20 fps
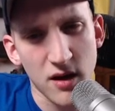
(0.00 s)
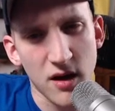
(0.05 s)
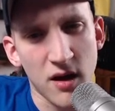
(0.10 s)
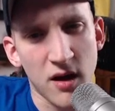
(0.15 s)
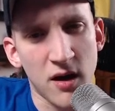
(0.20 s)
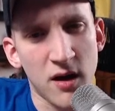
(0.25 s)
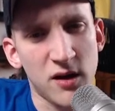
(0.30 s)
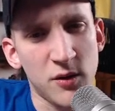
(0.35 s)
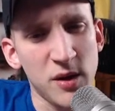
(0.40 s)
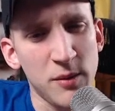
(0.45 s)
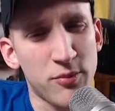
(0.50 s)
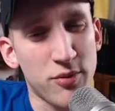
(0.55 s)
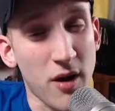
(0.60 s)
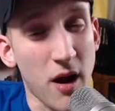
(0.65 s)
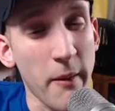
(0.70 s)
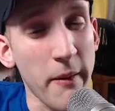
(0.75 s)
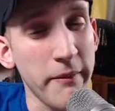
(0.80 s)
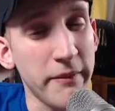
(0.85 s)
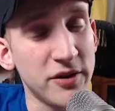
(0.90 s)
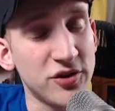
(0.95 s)
We
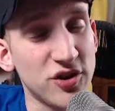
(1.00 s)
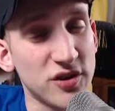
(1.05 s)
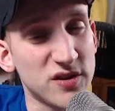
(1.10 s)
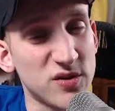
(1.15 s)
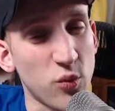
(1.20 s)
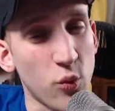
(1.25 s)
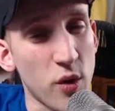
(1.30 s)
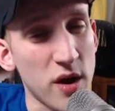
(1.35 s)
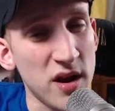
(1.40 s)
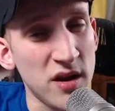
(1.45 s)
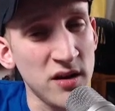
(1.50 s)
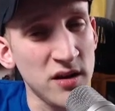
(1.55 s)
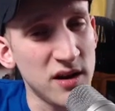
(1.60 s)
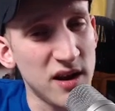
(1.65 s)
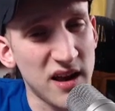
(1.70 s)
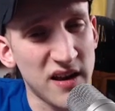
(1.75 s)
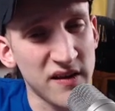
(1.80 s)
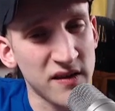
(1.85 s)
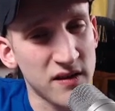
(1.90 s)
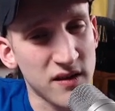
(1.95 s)
probably just win. He
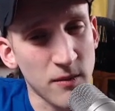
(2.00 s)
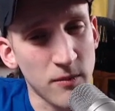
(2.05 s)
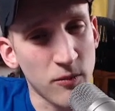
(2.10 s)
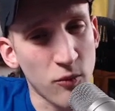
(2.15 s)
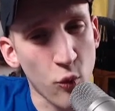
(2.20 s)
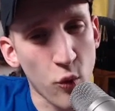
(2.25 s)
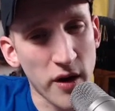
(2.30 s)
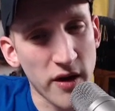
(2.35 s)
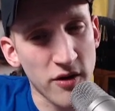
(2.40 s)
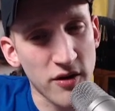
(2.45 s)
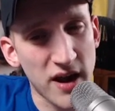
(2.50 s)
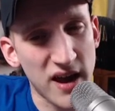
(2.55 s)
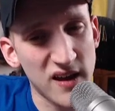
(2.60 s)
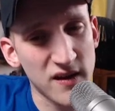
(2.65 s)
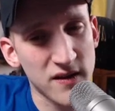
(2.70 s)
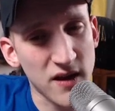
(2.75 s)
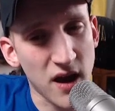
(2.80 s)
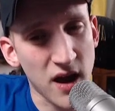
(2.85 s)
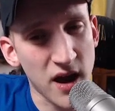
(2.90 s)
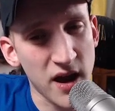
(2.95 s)
has some weird
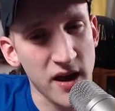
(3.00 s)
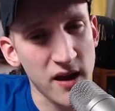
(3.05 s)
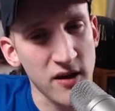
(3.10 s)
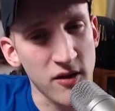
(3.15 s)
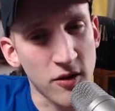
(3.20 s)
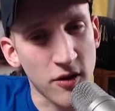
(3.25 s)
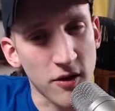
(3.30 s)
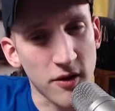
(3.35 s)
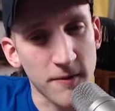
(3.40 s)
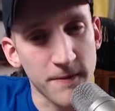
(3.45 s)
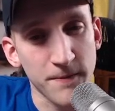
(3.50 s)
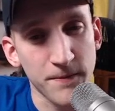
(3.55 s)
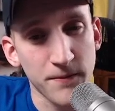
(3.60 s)
ace high or...